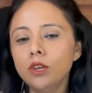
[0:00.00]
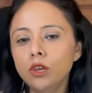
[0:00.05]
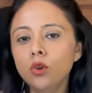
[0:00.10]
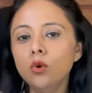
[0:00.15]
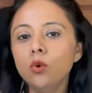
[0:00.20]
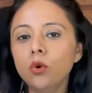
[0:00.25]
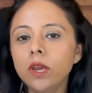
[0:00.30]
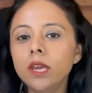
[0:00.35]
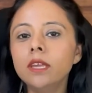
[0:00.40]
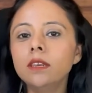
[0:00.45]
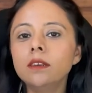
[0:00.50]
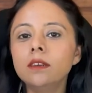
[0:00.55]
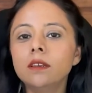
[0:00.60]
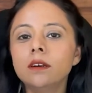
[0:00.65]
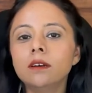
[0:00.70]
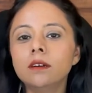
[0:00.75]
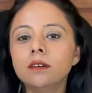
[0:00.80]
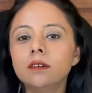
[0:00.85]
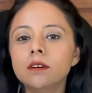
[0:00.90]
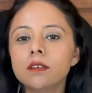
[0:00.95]
Low in
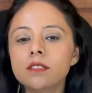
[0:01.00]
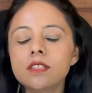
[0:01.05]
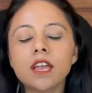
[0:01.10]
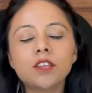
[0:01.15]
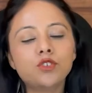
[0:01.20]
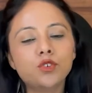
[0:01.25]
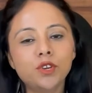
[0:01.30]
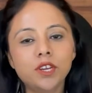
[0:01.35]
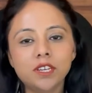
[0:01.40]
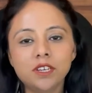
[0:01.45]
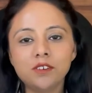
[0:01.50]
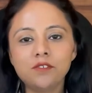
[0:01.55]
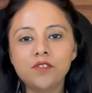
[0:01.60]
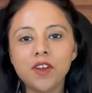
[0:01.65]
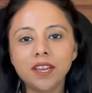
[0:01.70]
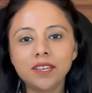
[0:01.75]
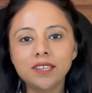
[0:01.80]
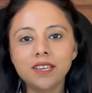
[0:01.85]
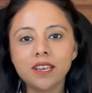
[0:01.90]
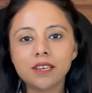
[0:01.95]
saturated
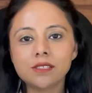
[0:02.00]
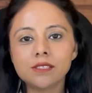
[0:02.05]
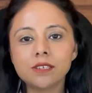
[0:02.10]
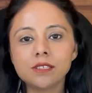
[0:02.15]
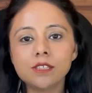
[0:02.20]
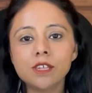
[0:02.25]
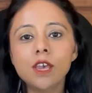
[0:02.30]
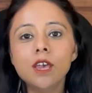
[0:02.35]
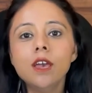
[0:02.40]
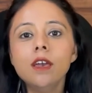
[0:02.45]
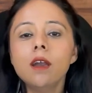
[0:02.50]
fatty acids.